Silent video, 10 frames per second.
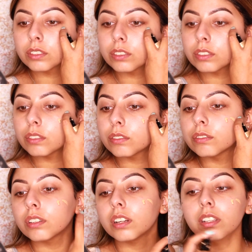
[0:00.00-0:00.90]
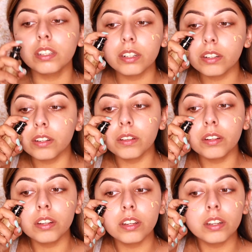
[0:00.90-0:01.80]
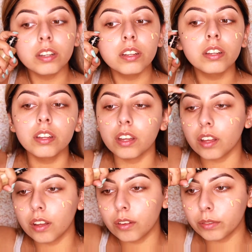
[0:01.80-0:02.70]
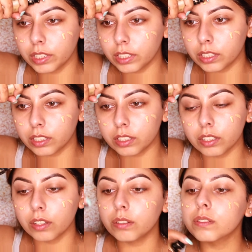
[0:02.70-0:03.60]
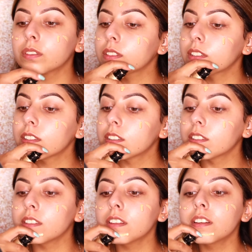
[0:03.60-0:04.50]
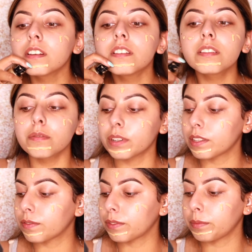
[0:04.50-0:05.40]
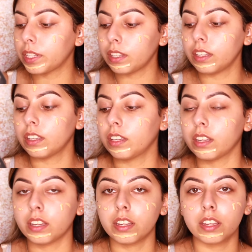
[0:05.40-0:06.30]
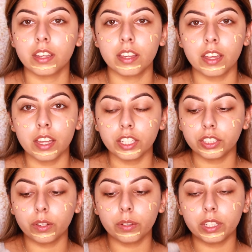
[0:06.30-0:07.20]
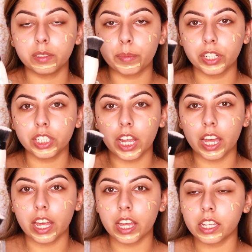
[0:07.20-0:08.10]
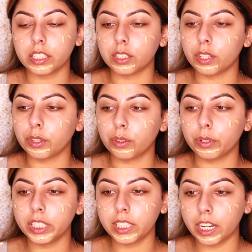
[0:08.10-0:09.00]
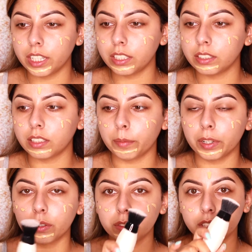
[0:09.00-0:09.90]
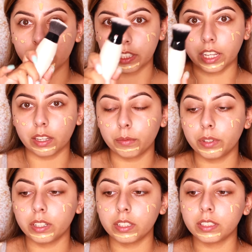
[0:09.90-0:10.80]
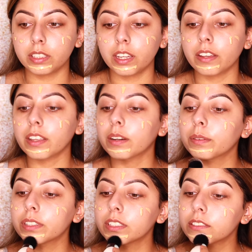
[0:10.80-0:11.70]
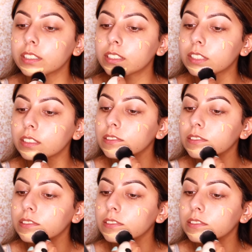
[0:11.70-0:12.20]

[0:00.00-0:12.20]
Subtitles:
So a little always goes a long way for me. So this brush has 3 settings. I'm gonna go to the second one. Let's see how that works.